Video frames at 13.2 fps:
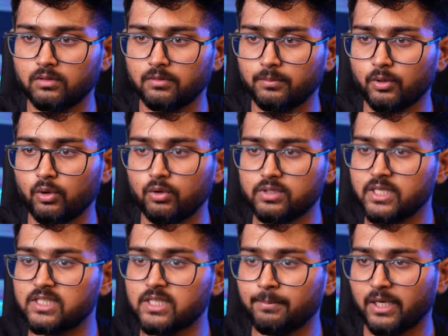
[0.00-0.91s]
Pro
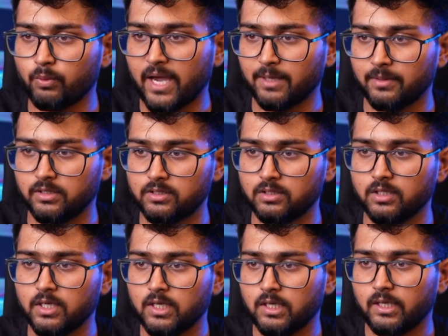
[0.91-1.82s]
system requirements,
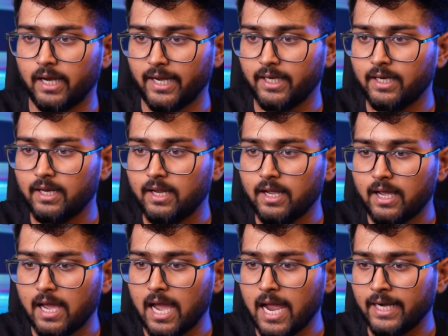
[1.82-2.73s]
right?
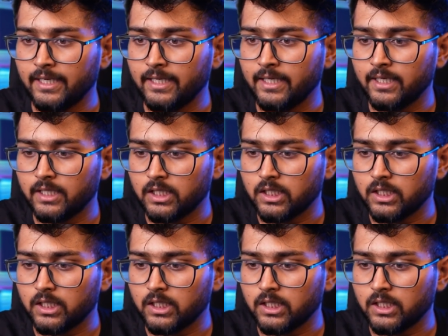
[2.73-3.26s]
And